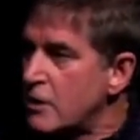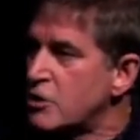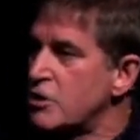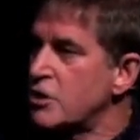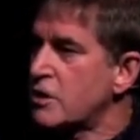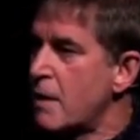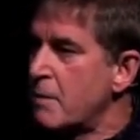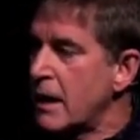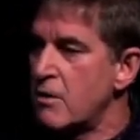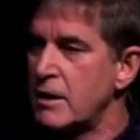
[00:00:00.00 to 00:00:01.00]
Well,
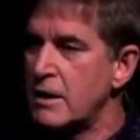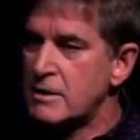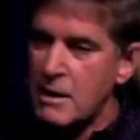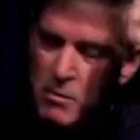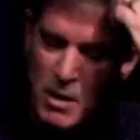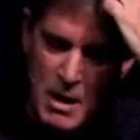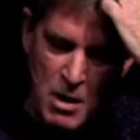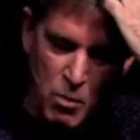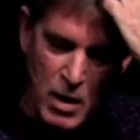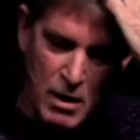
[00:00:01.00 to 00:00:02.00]
okay, you're, you're talking about
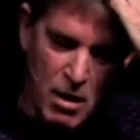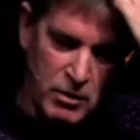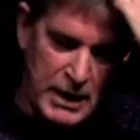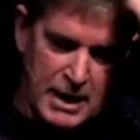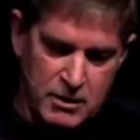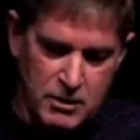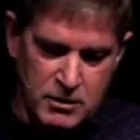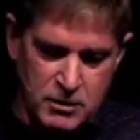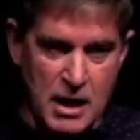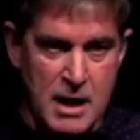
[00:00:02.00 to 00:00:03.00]
finishing the building
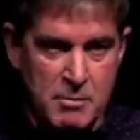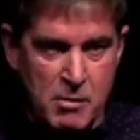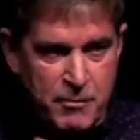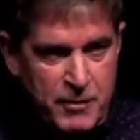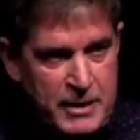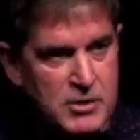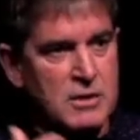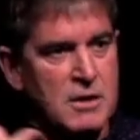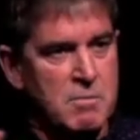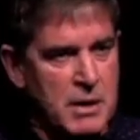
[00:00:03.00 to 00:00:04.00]
and, and, and
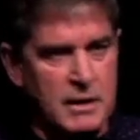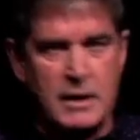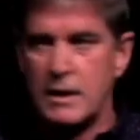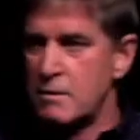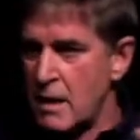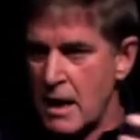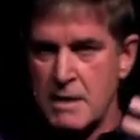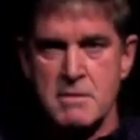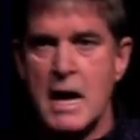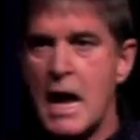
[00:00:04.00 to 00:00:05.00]
reaching out to them. What,
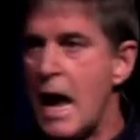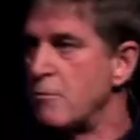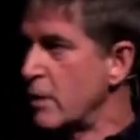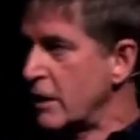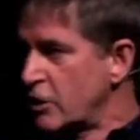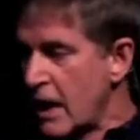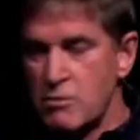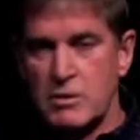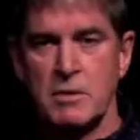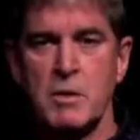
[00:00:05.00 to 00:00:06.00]
what do you think
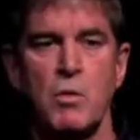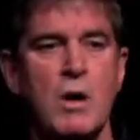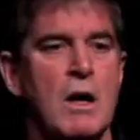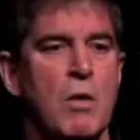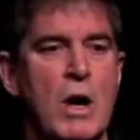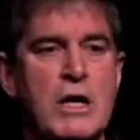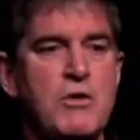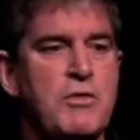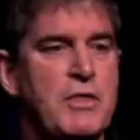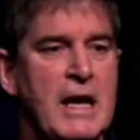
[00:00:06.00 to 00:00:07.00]
would be a cost? I said,
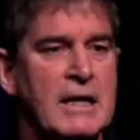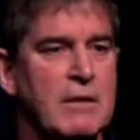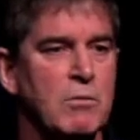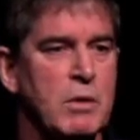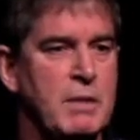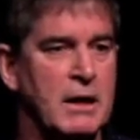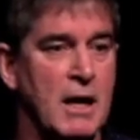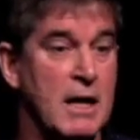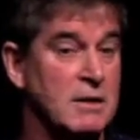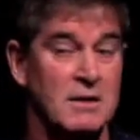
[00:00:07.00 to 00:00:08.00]
I have no
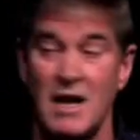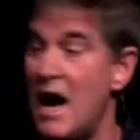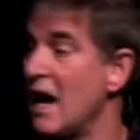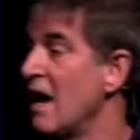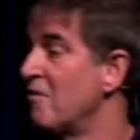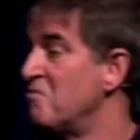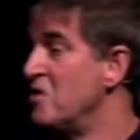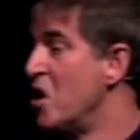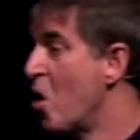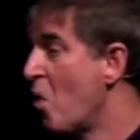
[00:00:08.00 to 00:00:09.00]
idea what the cost would be,
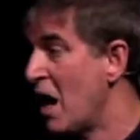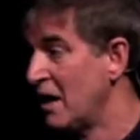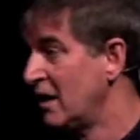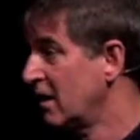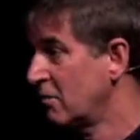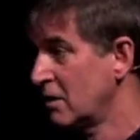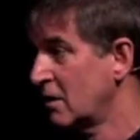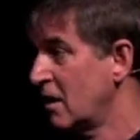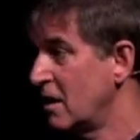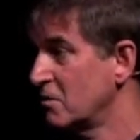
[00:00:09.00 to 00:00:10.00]
but I got to think it's
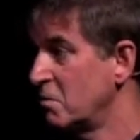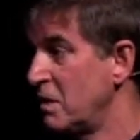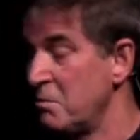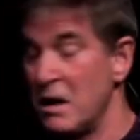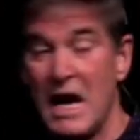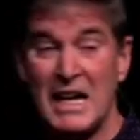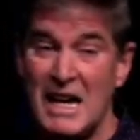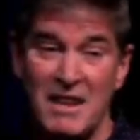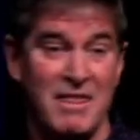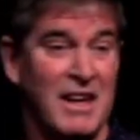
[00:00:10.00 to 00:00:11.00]
going to be
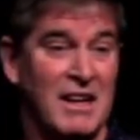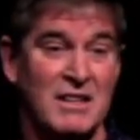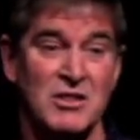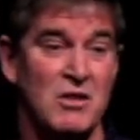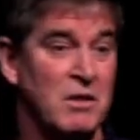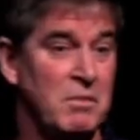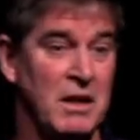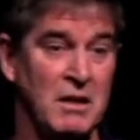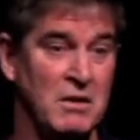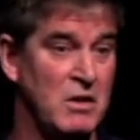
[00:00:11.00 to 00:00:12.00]
north of four or five million.